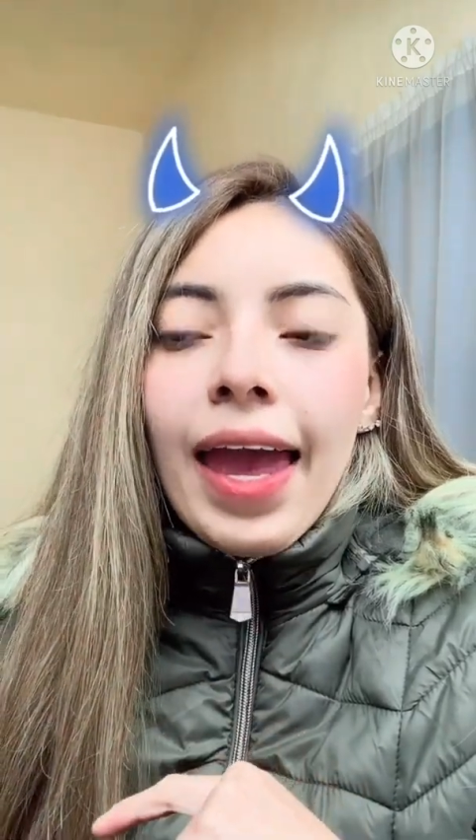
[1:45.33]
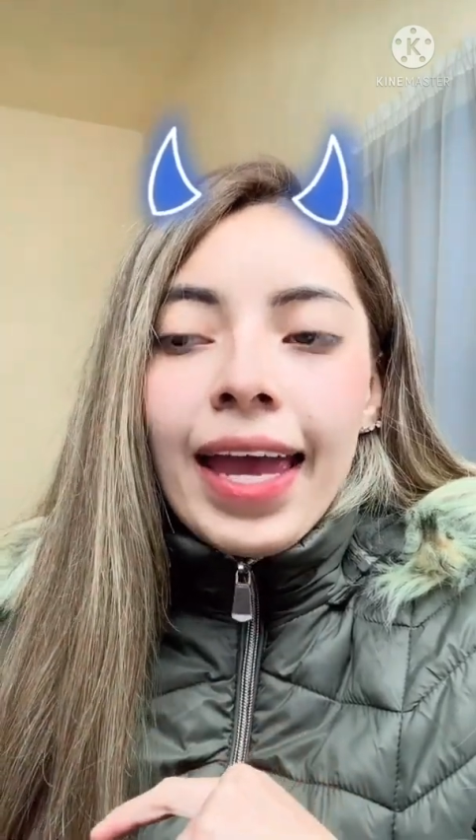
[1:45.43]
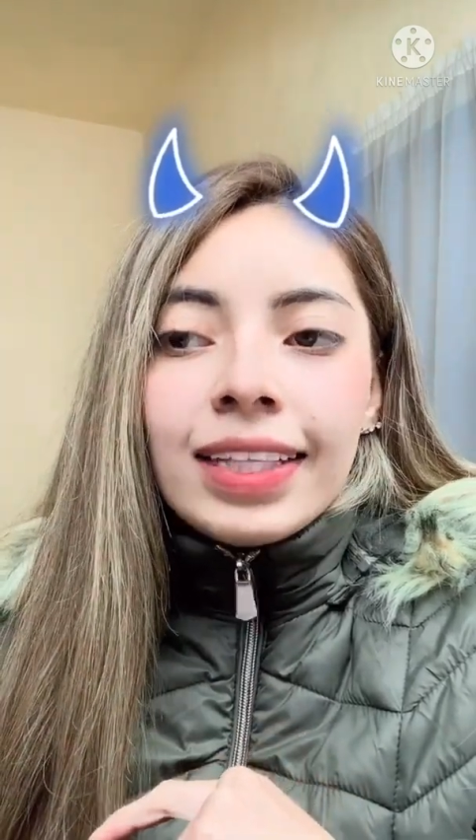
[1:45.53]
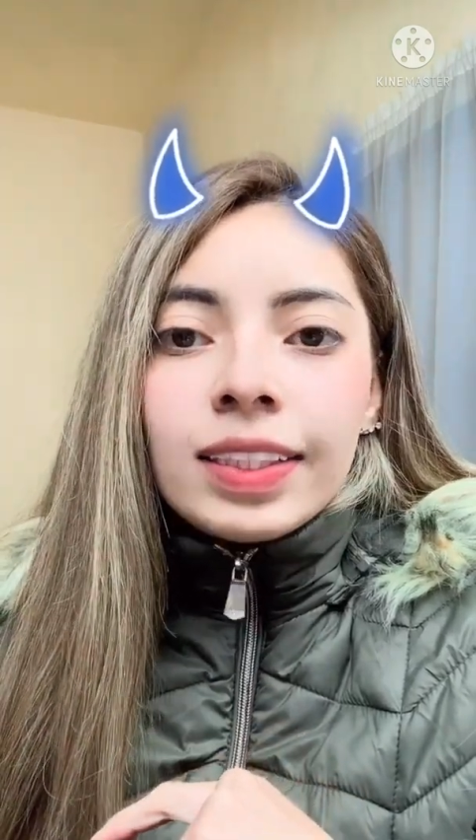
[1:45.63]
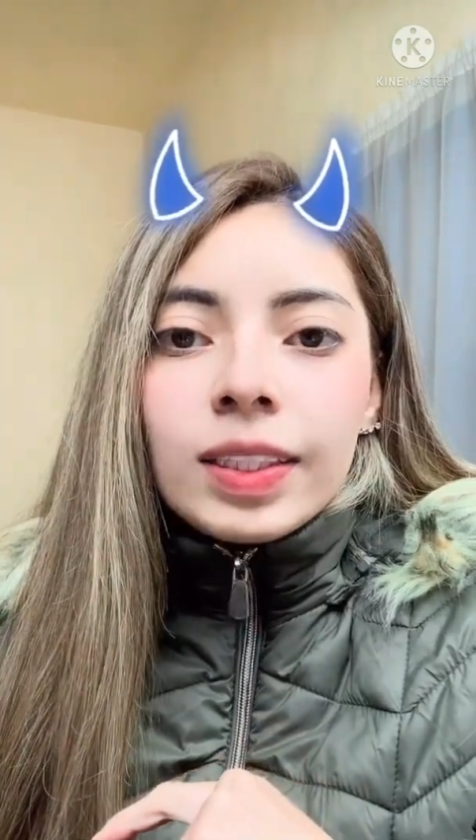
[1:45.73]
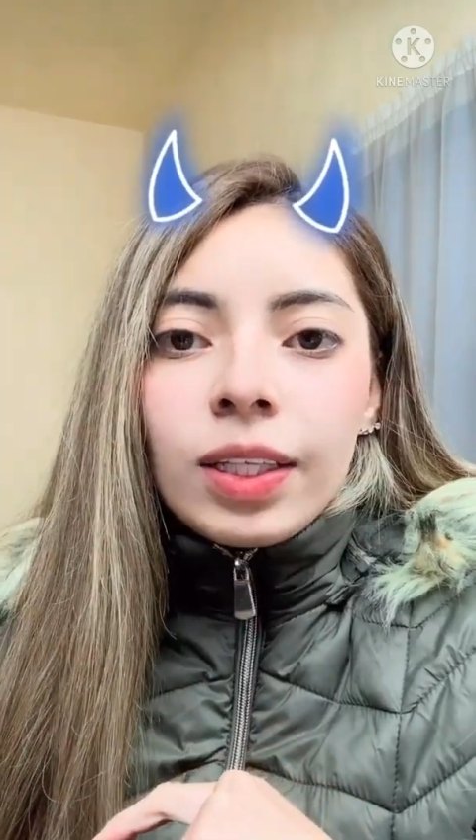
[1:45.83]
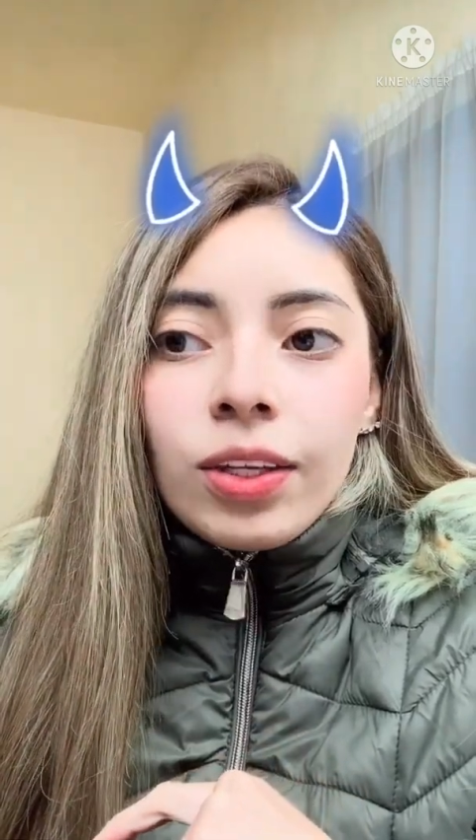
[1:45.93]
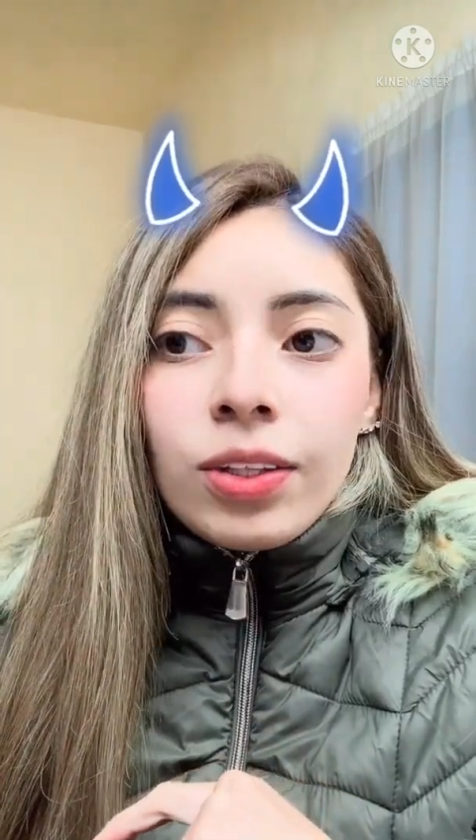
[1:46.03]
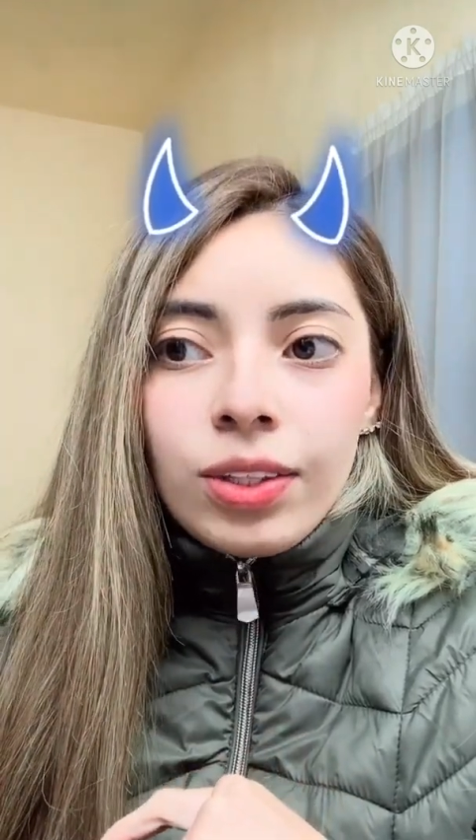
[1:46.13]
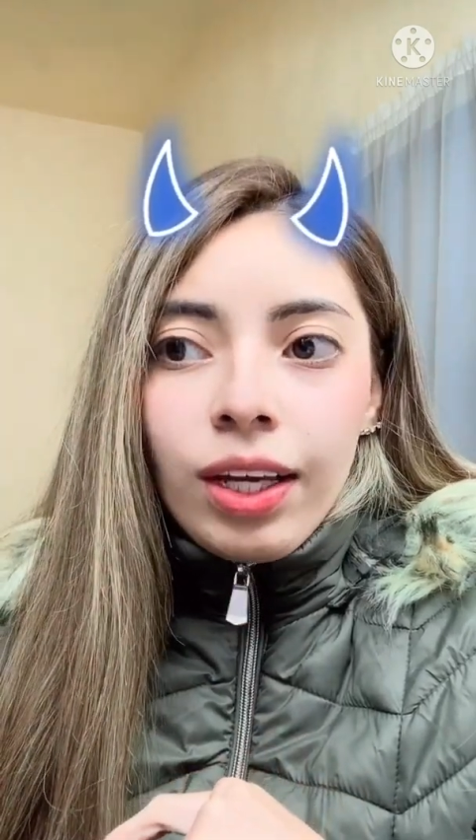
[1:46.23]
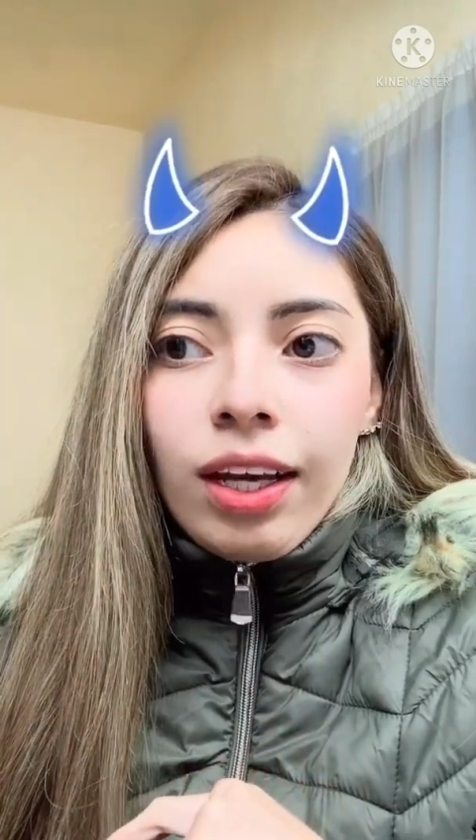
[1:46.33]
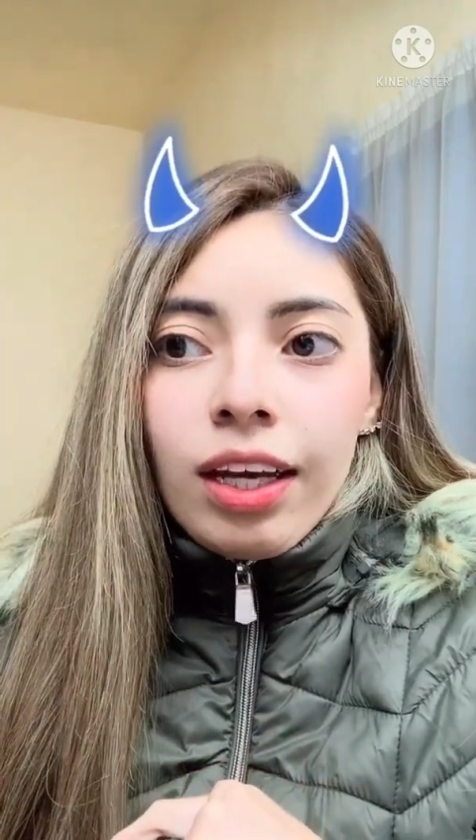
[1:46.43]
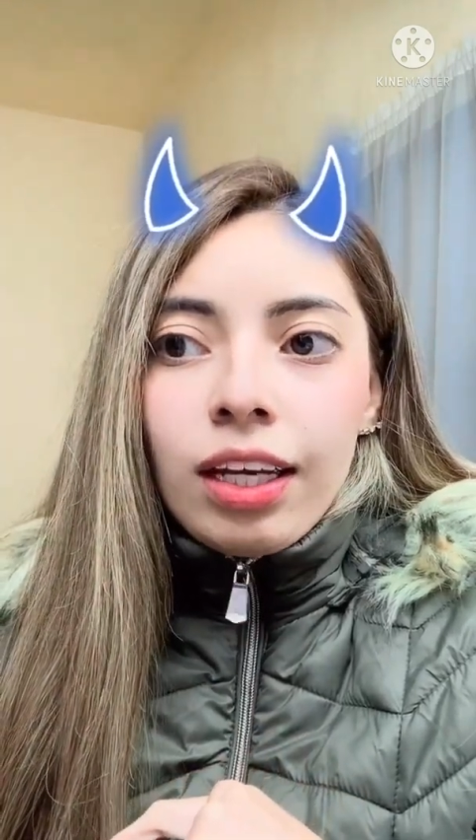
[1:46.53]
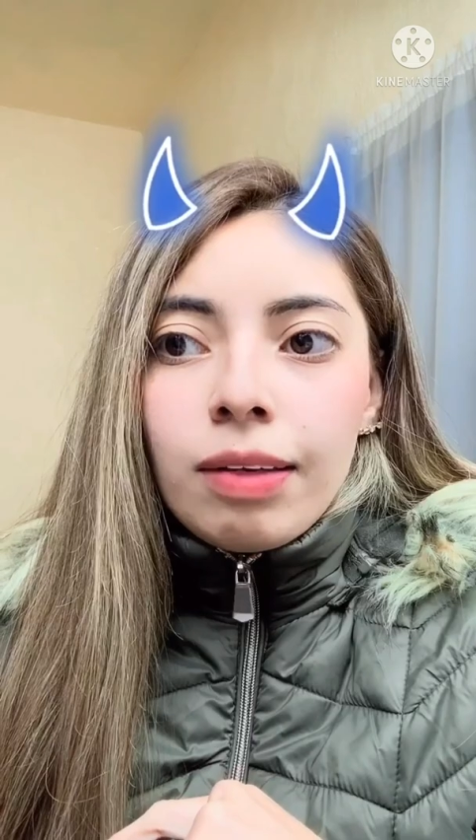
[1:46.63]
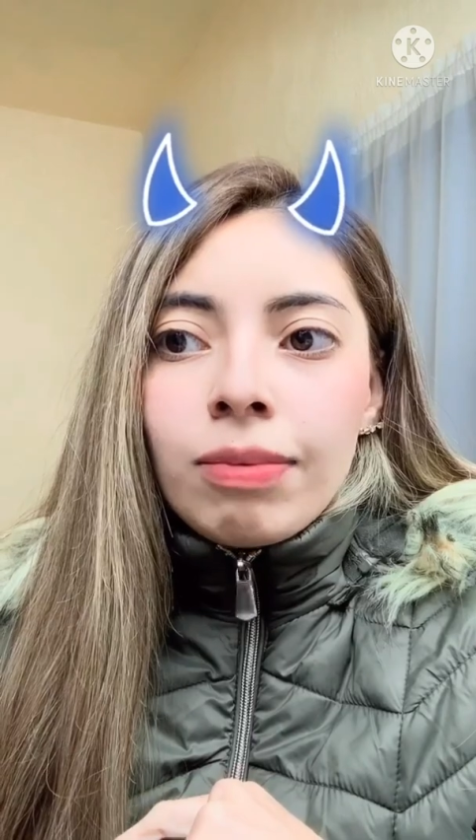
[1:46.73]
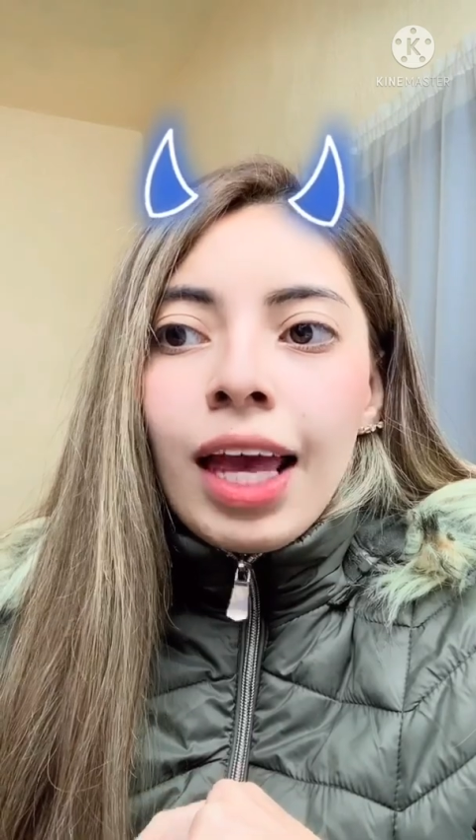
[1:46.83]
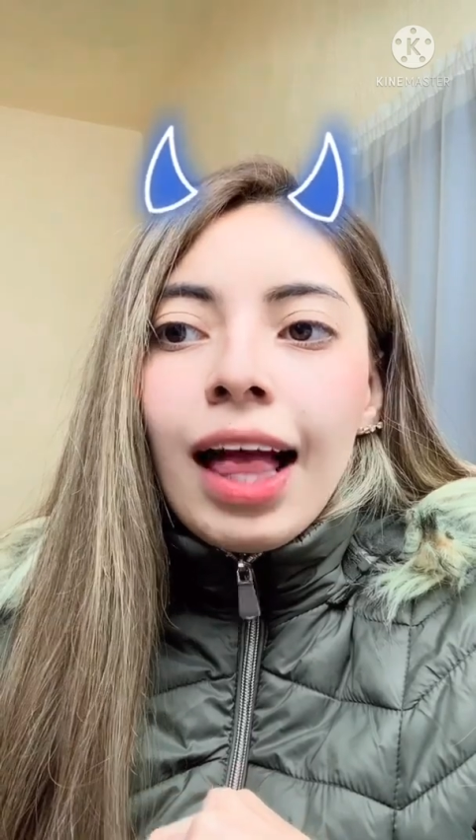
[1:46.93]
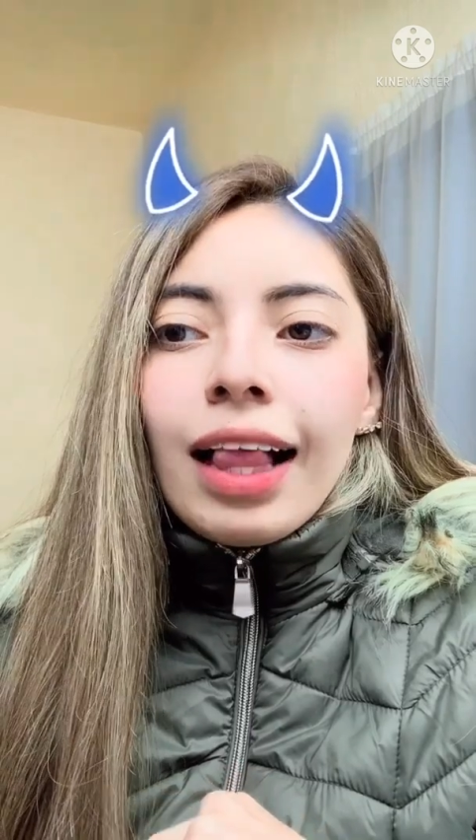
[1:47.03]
and symptoms